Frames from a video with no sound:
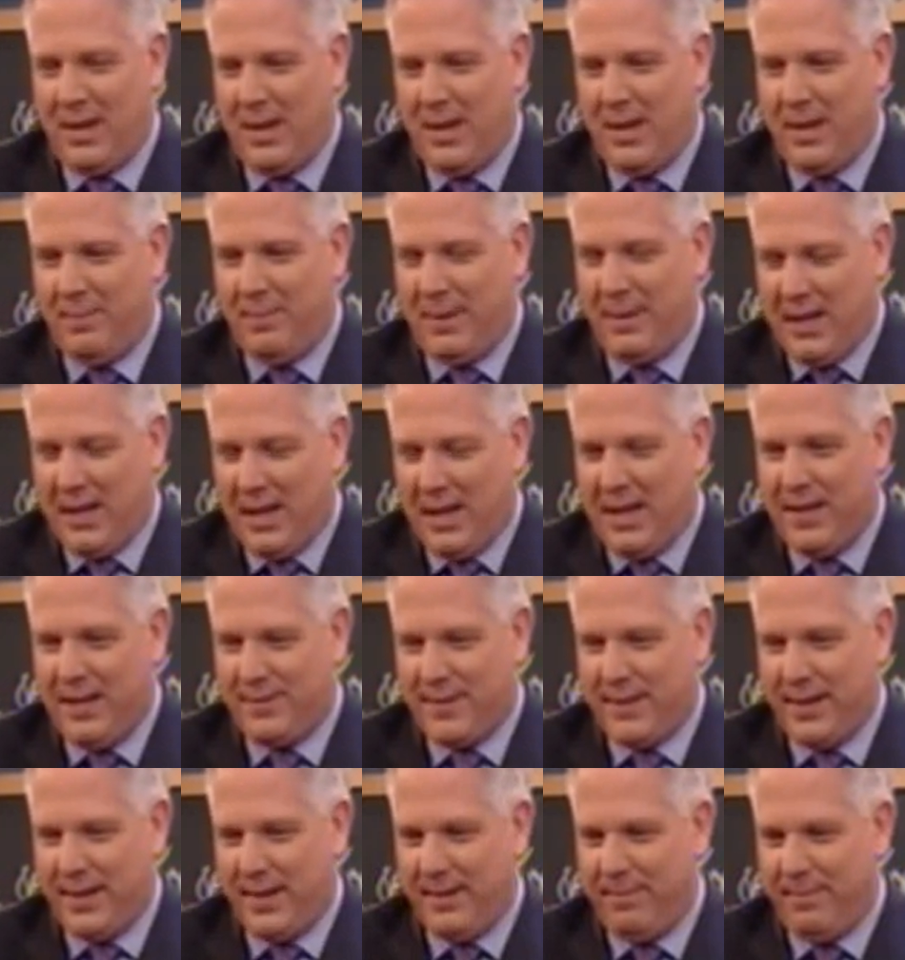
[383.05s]
in my
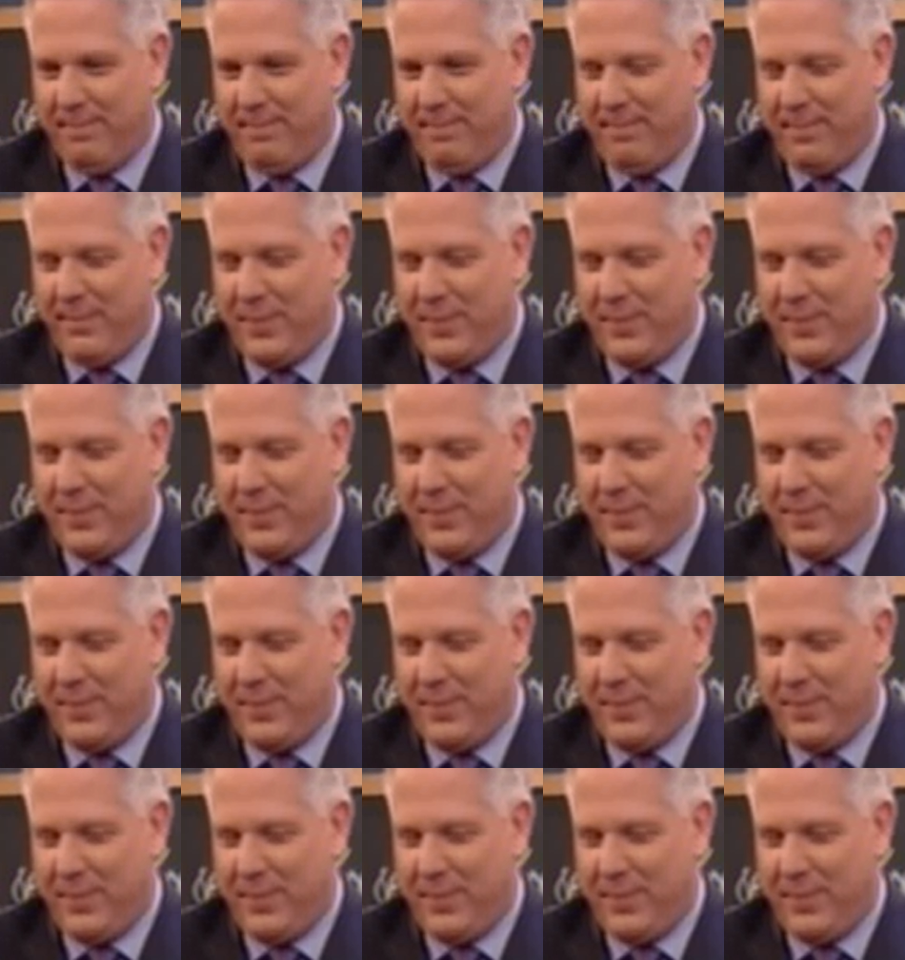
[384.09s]
lifetime